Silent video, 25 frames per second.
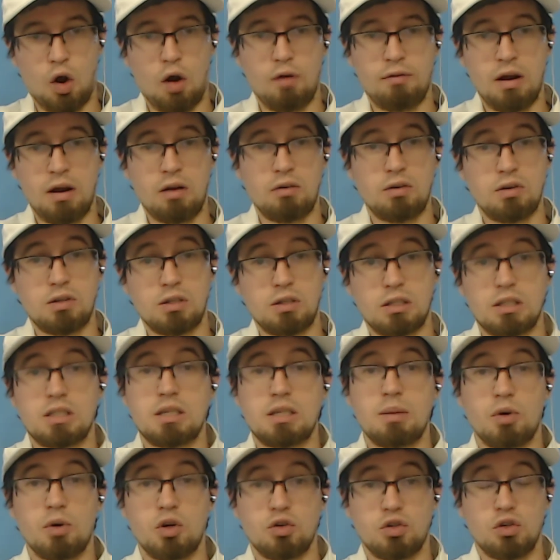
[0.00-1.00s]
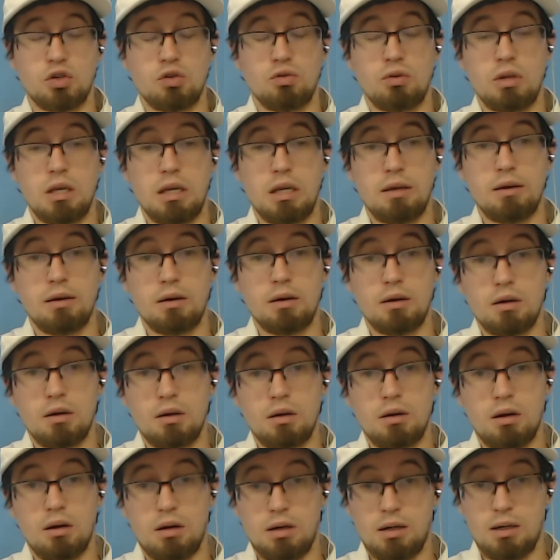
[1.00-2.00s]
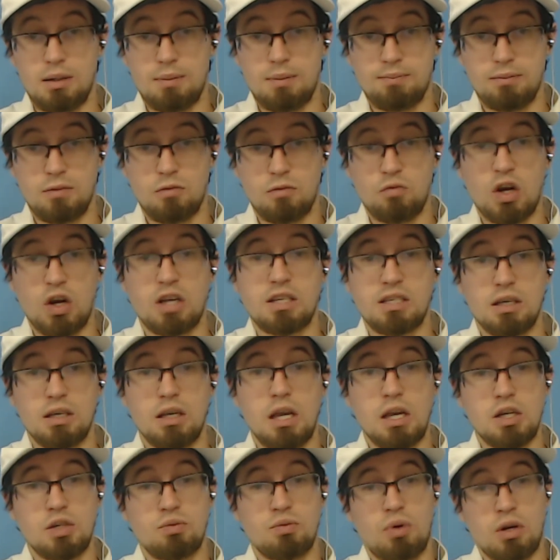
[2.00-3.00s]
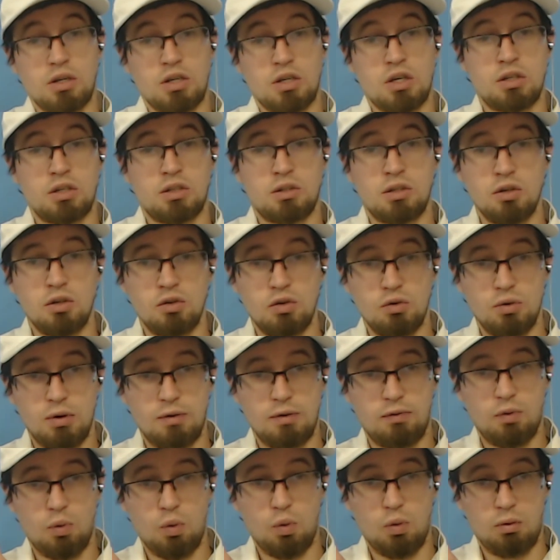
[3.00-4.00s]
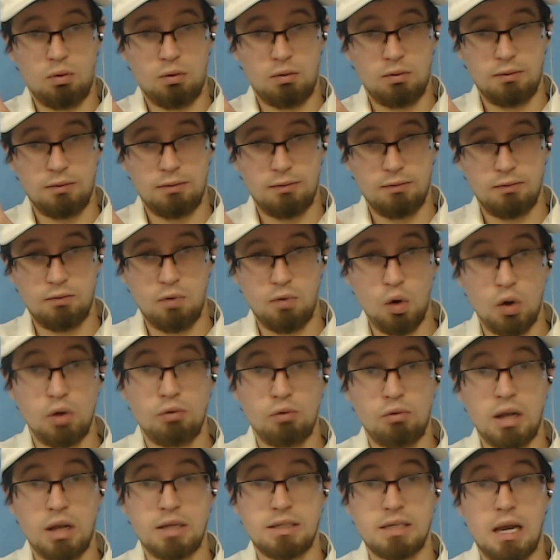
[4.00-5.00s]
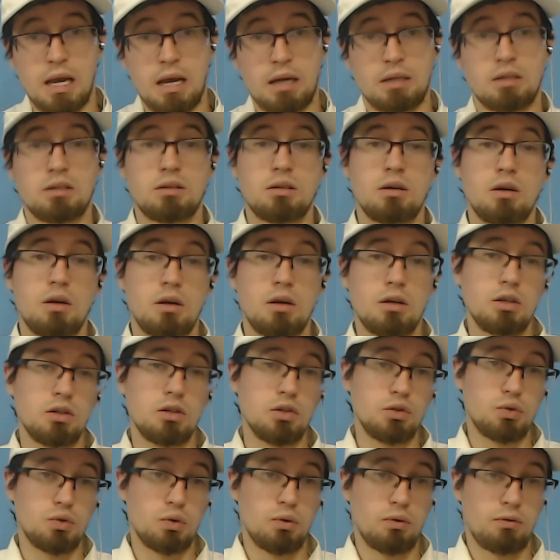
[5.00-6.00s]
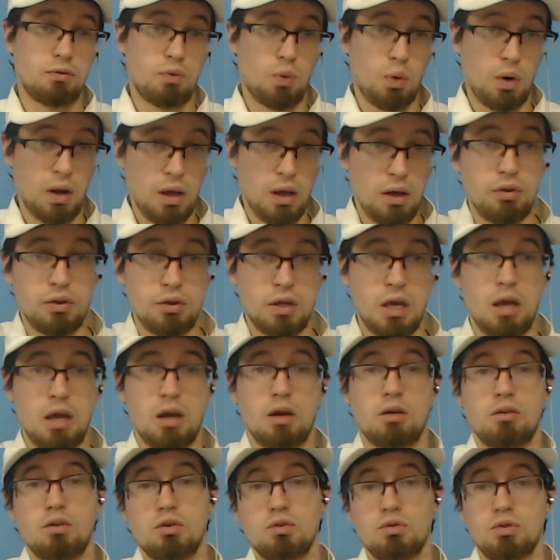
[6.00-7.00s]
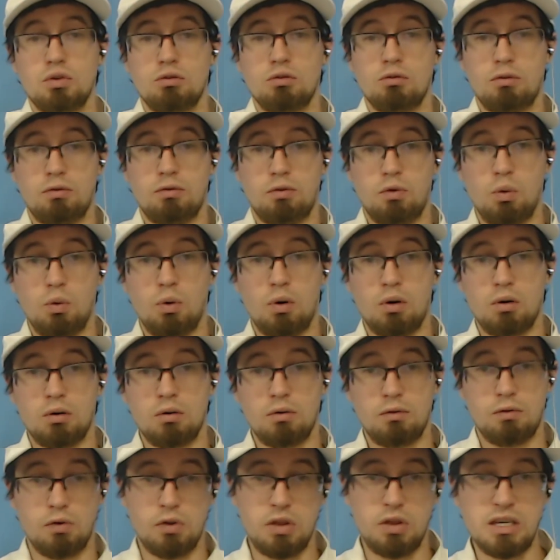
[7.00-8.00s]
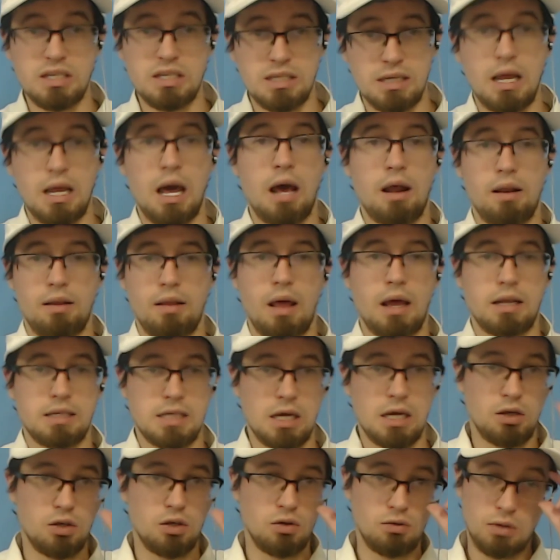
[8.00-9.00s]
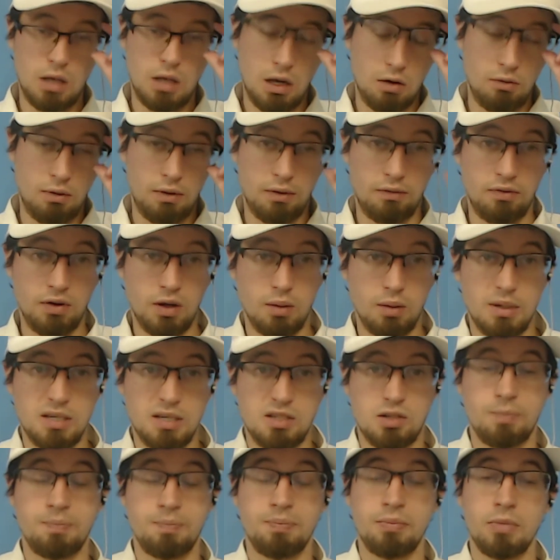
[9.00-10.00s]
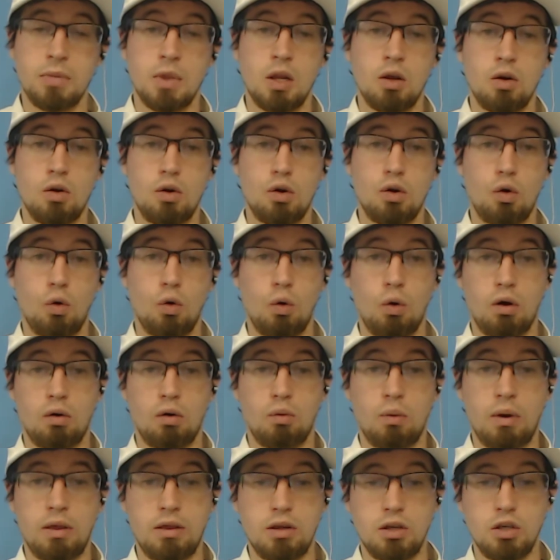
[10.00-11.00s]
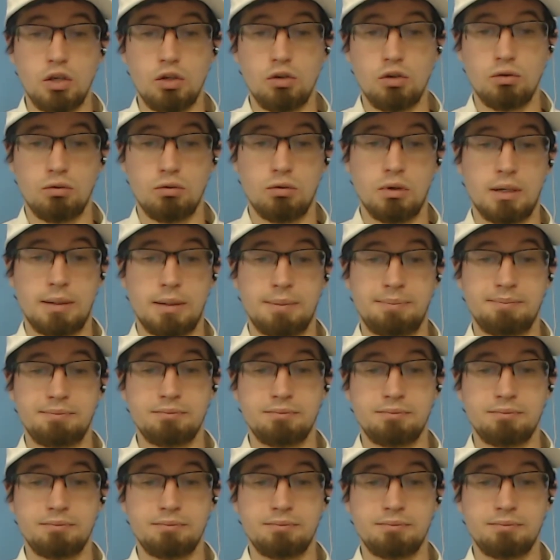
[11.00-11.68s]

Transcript: out similar to the reconciliation process, you do it for Voting Rights Act, you do it for healthcare, you do it for this and that, and that's how you'd get around the filibuster, or whether you